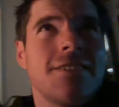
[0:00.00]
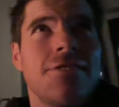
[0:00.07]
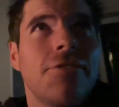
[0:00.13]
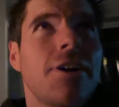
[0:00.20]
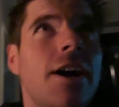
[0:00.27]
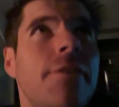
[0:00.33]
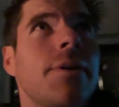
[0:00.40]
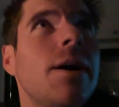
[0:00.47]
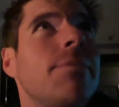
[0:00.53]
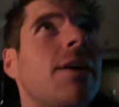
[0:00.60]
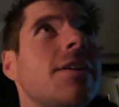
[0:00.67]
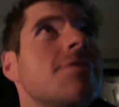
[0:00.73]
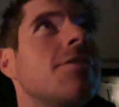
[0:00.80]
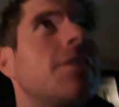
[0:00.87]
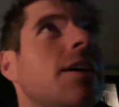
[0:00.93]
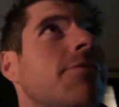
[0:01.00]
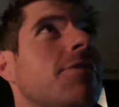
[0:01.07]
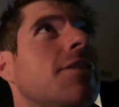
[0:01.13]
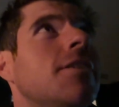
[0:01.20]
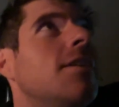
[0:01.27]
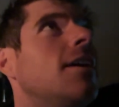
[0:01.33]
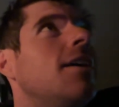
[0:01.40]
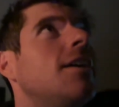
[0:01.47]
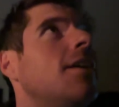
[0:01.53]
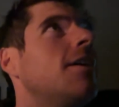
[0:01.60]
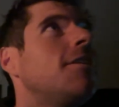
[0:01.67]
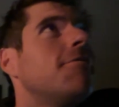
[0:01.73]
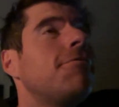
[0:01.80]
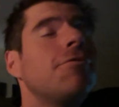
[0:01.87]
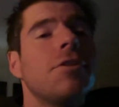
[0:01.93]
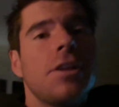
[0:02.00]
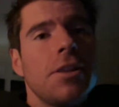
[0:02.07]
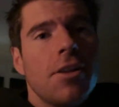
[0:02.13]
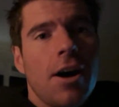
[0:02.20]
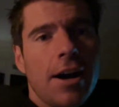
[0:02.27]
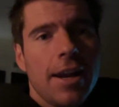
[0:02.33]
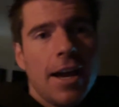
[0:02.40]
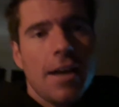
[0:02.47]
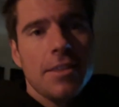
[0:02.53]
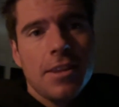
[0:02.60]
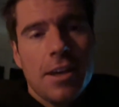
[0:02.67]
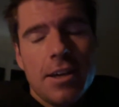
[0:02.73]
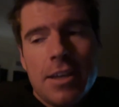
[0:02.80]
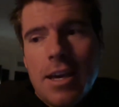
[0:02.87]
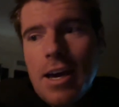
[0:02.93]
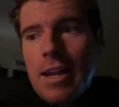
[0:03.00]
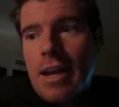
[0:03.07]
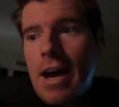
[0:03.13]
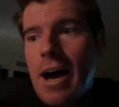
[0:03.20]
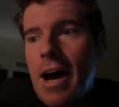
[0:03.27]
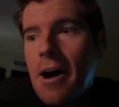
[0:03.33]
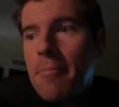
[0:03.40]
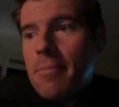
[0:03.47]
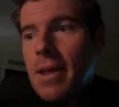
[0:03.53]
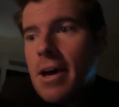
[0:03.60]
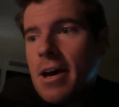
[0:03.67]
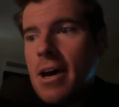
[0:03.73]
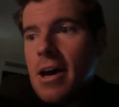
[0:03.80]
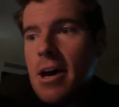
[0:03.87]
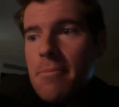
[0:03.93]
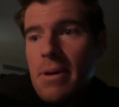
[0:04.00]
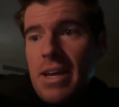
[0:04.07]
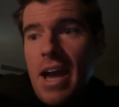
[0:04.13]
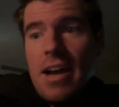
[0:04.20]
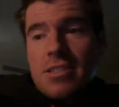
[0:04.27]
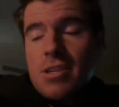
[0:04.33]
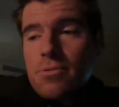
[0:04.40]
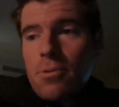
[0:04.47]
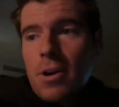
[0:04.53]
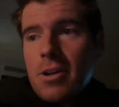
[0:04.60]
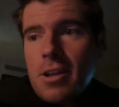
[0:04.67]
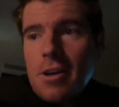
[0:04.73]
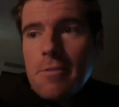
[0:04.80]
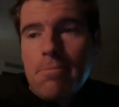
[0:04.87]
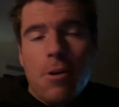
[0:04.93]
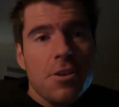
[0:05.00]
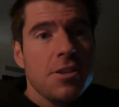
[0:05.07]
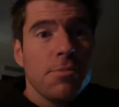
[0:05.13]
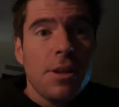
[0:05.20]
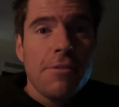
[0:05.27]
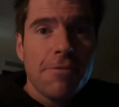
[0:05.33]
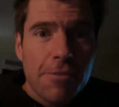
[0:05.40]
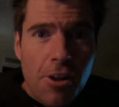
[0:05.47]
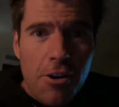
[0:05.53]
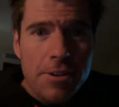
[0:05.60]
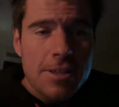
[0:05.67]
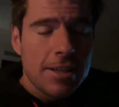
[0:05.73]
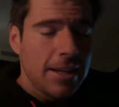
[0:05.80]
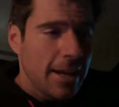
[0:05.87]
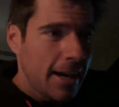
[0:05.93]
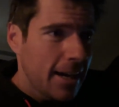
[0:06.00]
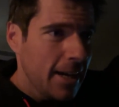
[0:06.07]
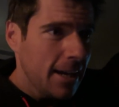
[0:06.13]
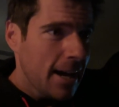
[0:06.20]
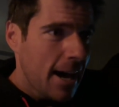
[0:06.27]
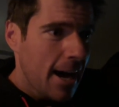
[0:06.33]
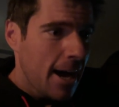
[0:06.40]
still coming up, like it's not even fully light out there yet. But yeah, just wanted to possibly vlog today.